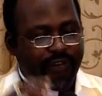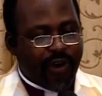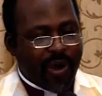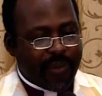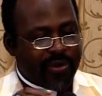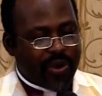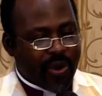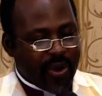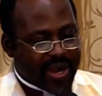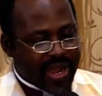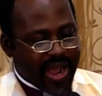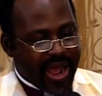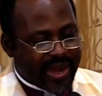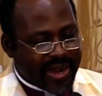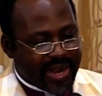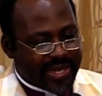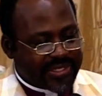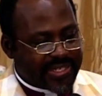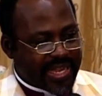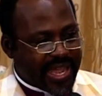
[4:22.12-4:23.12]
form your
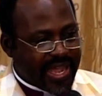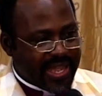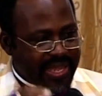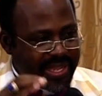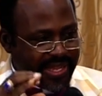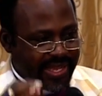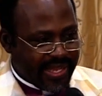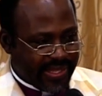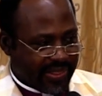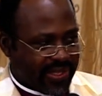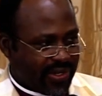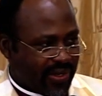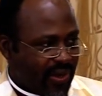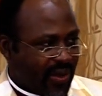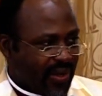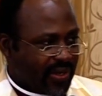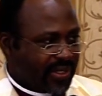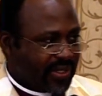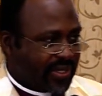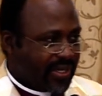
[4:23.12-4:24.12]
character in the
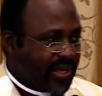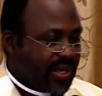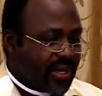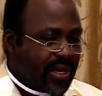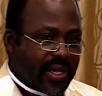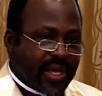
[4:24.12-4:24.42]
Lord.